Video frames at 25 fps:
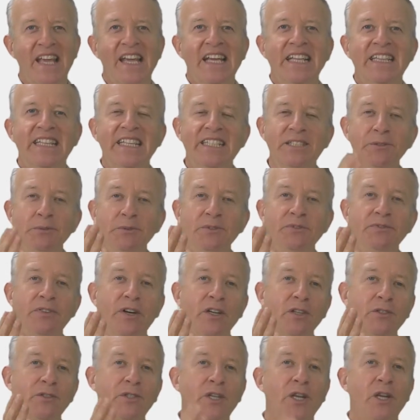This was
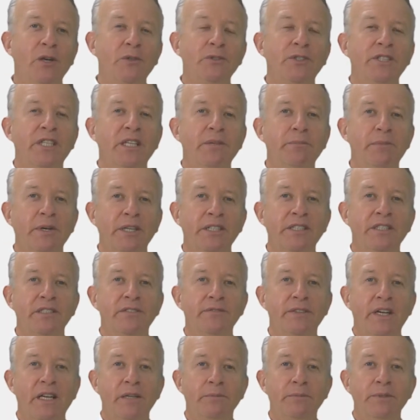followed closely by the
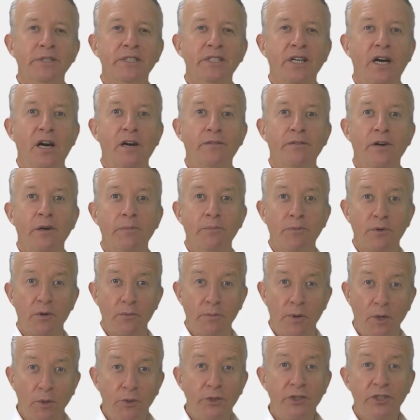development of our
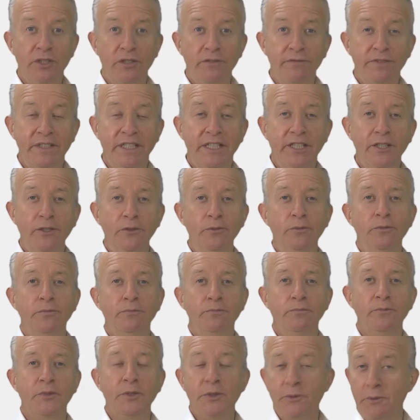promotional video,
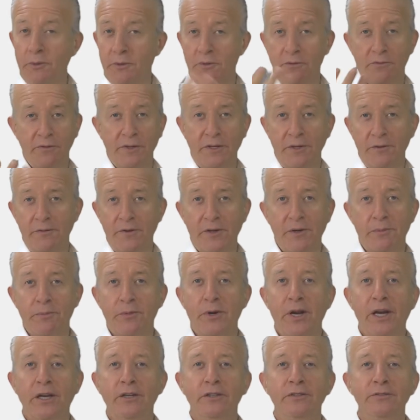which we were very, very
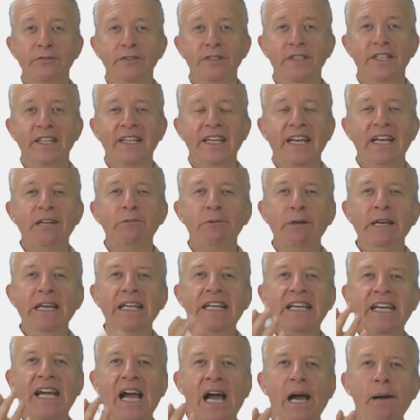proud of. It really
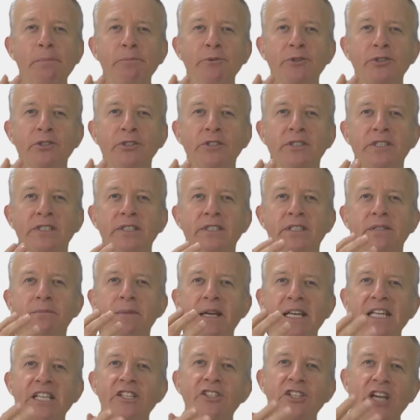captured the
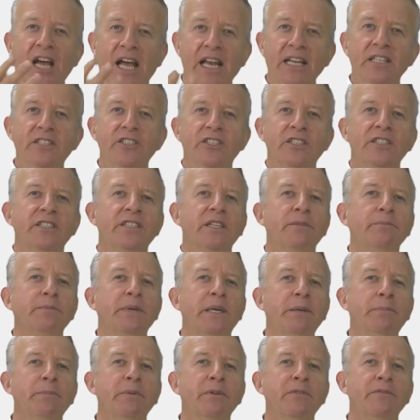many challenges that
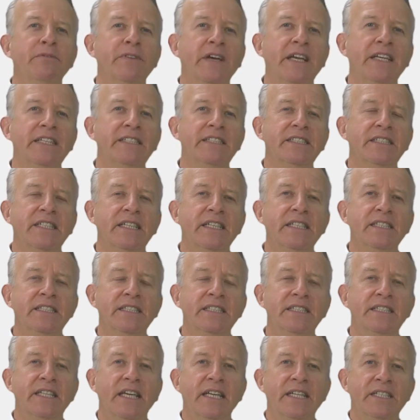people faced in
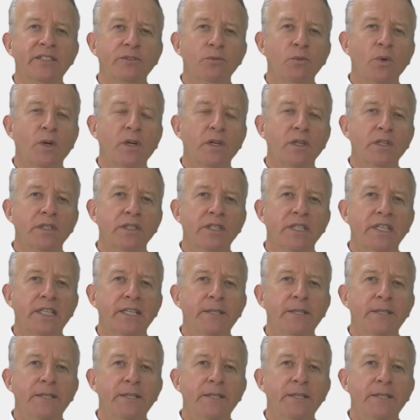today's world,